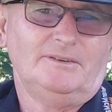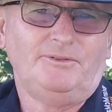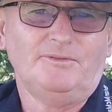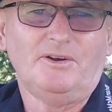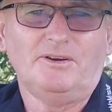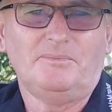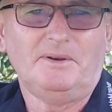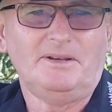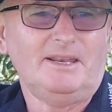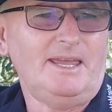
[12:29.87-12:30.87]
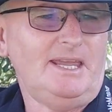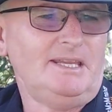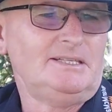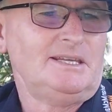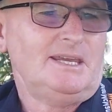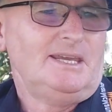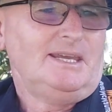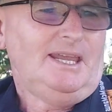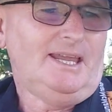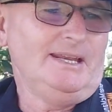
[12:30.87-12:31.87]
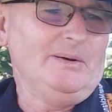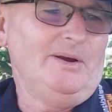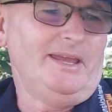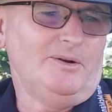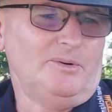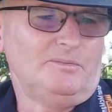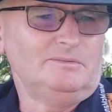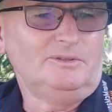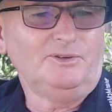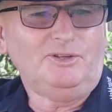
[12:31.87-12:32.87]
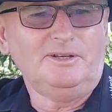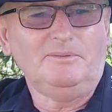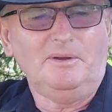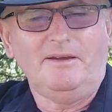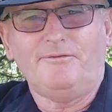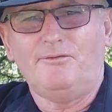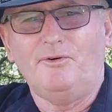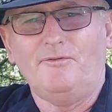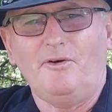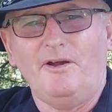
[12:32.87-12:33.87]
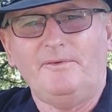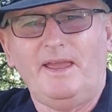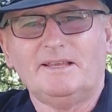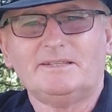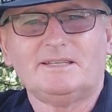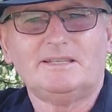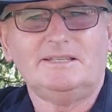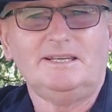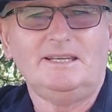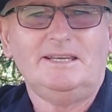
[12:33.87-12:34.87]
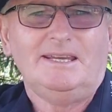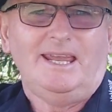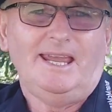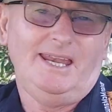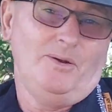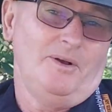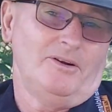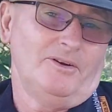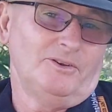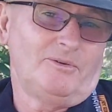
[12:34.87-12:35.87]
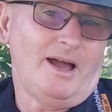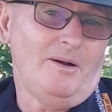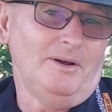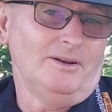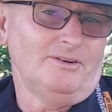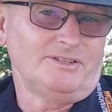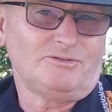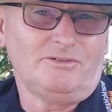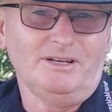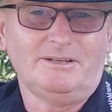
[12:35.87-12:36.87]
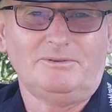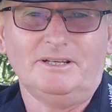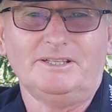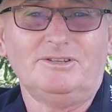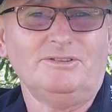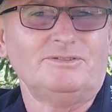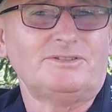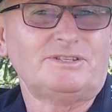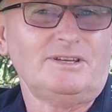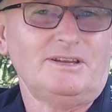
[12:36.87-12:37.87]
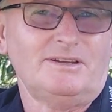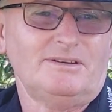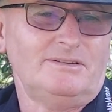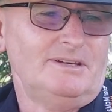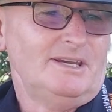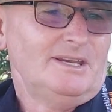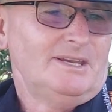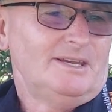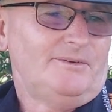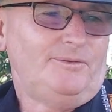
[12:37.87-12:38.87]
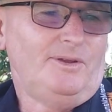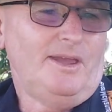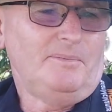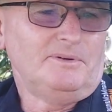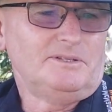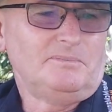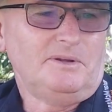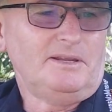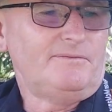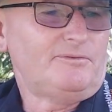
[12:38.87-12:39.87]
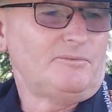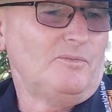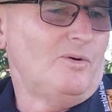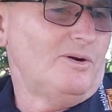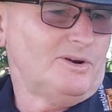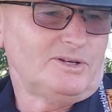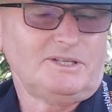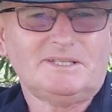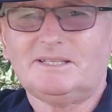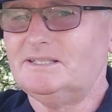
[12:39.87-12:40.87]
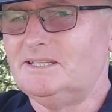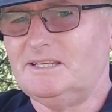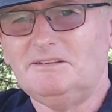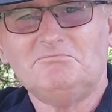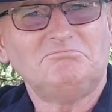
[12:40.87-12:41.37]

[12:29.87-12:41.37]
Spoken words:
if you've got a bit of land anywhere within about 4 or 5 hours of Sydney. Anywhere on the railway line's really, really good. So if you happen to be from Wagga to Sydney,